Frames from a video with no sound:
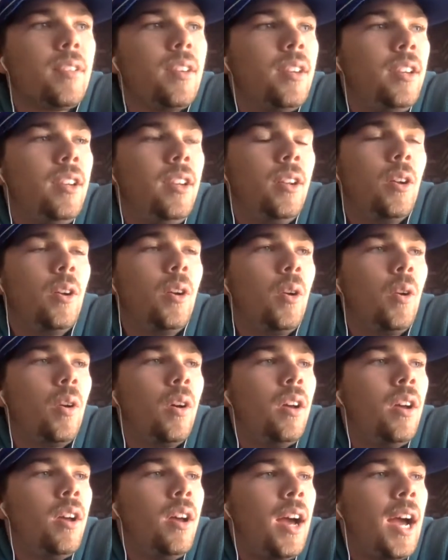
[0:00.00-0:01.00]
you know,
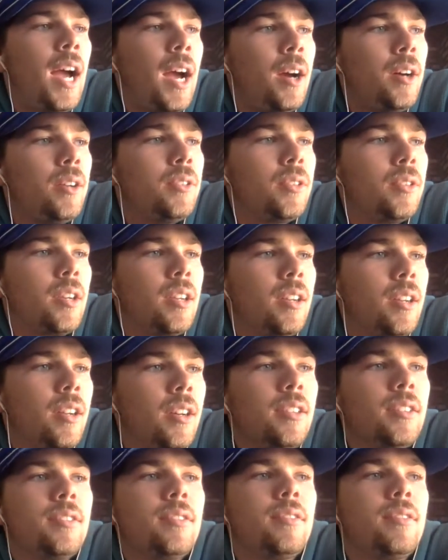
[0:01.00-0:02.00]
how can
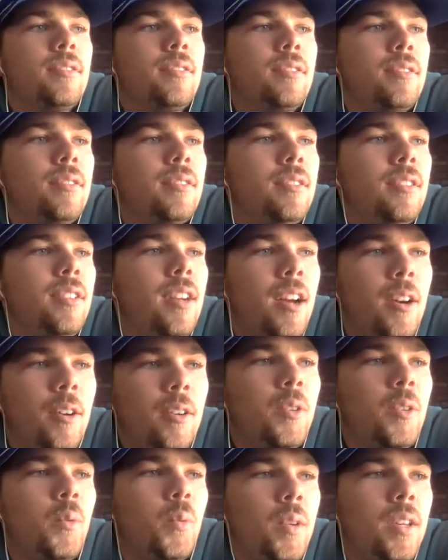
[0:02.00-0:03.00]
us, how
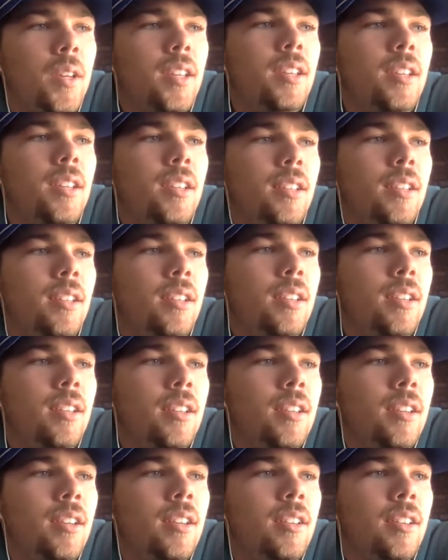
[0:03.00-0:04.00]
can we
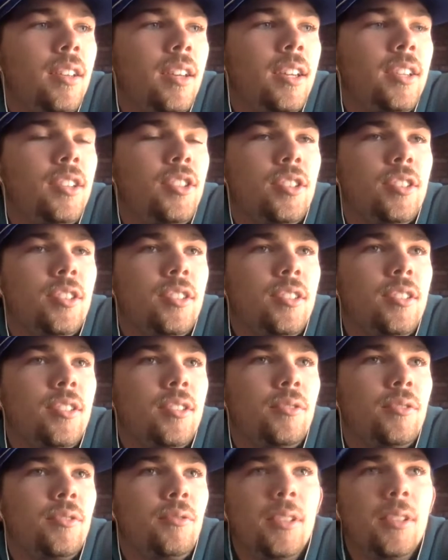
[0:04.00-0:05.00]
like just
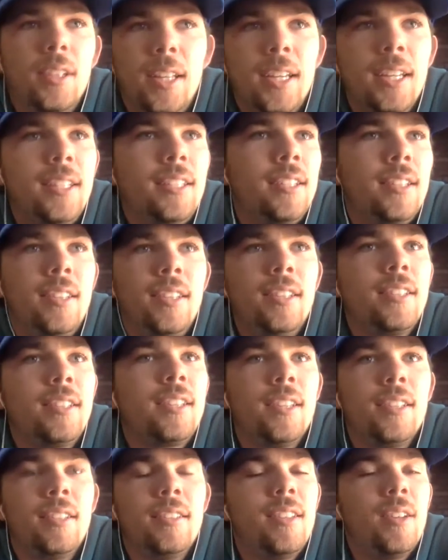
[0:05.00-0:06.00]
relate to these
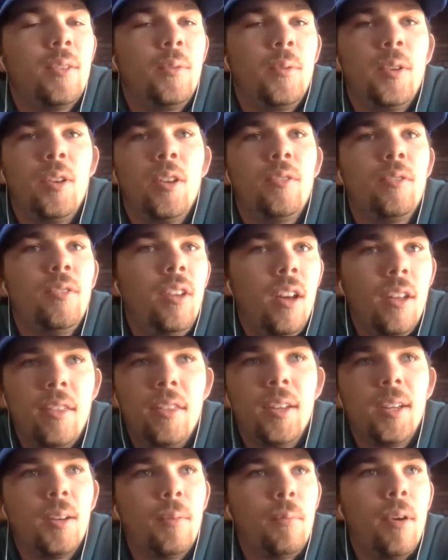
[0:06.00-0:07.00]
kids that we know
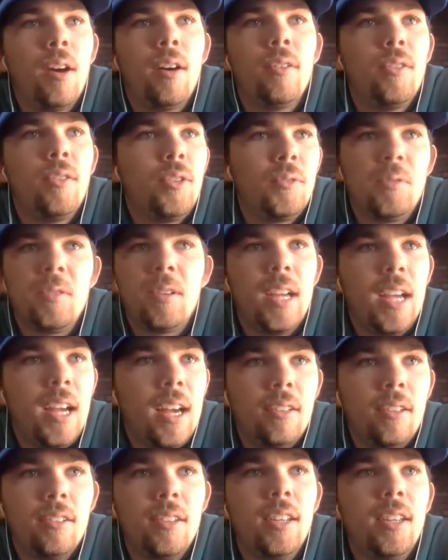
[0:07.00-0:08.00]
nothing about their
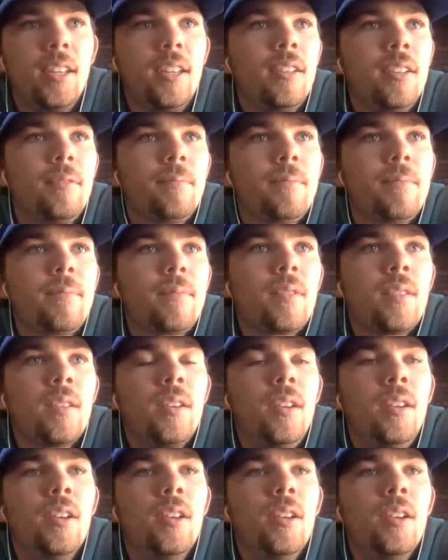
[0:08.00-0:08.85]
reality, you